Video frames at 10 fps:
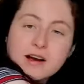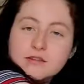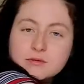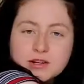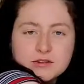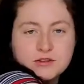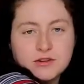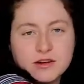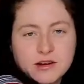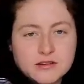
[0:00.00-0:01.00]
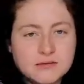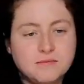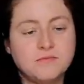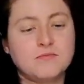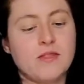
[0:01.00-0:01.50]
I also wanted to show you
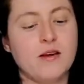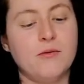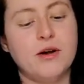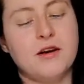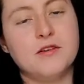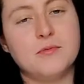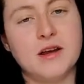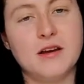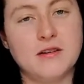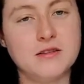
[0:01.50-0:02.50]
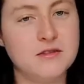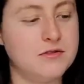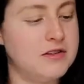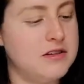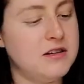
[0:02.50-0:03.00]
guys, when I was bringing all the
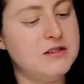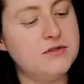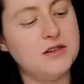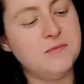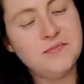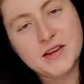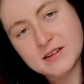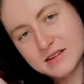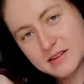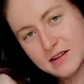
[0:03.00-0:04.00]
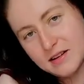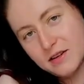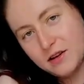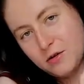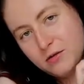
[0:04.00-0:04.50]
stuff into here to film, this is a
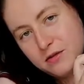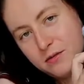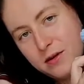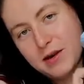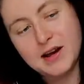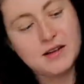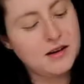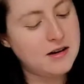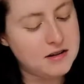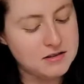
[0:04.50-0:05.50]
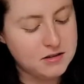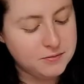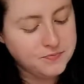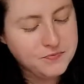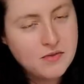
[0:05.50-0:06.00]
little cute summery bag that I got. So
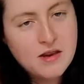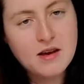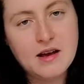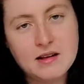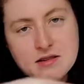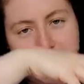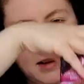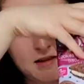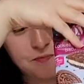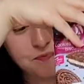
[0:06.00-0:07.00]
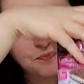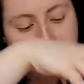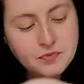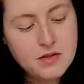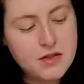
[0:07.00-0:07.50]
it has like
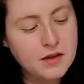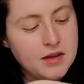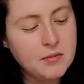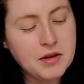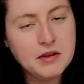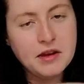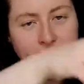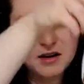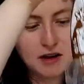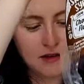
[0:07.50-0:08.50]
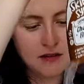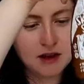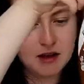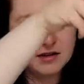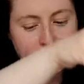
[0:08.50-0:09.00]
them in there, have
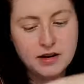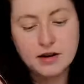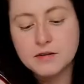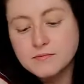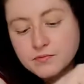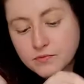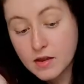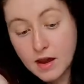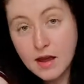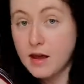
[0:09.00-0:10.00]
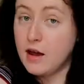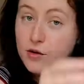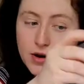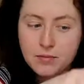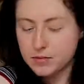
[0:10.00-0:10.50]
that in there,
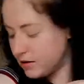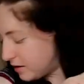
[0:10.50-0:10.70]
a wrapper